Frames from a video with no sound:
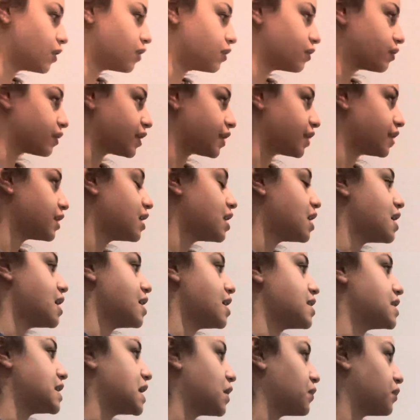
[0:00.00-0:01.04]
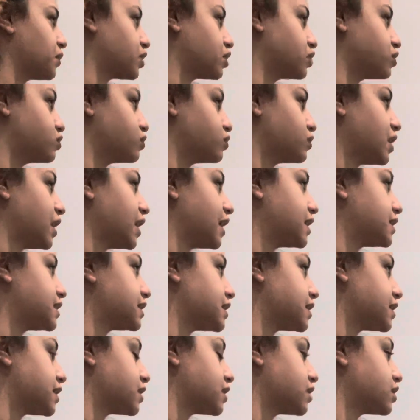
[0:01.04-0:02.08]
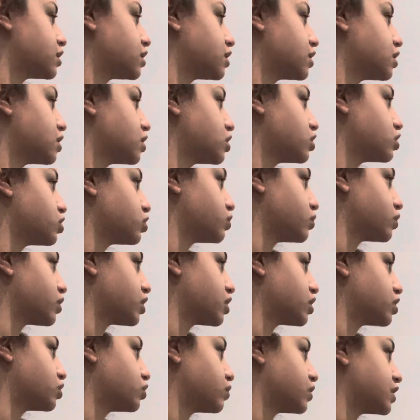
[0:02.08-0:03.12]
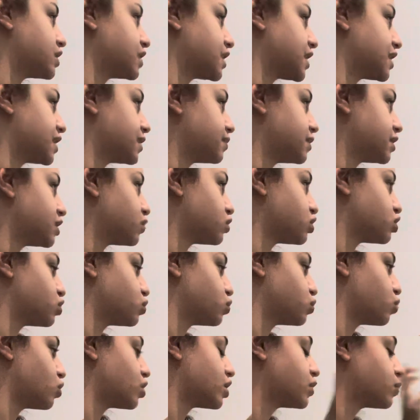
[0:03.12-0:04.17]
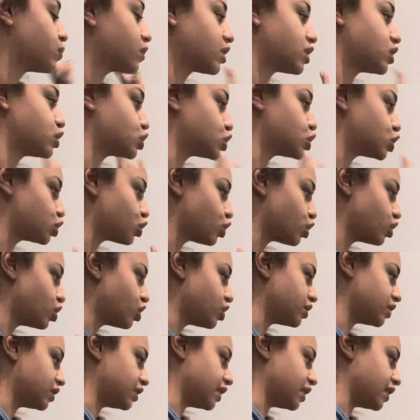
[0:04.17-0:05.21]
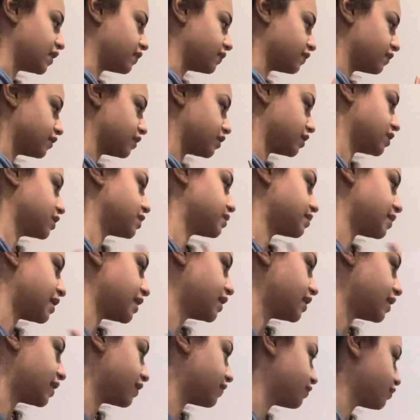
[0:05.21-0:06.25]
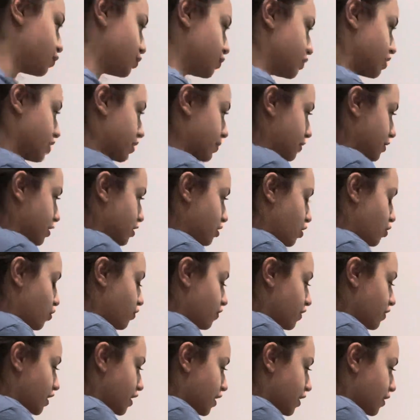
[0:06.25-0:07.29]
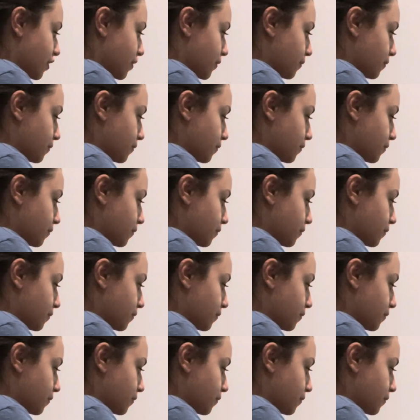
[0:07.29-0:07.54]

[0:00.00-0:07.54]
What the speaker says: Okay, now we're going to do 18. So we're going to do our 10th place, which is 1. We're going to start on the left. This is my left. We're going to start over here.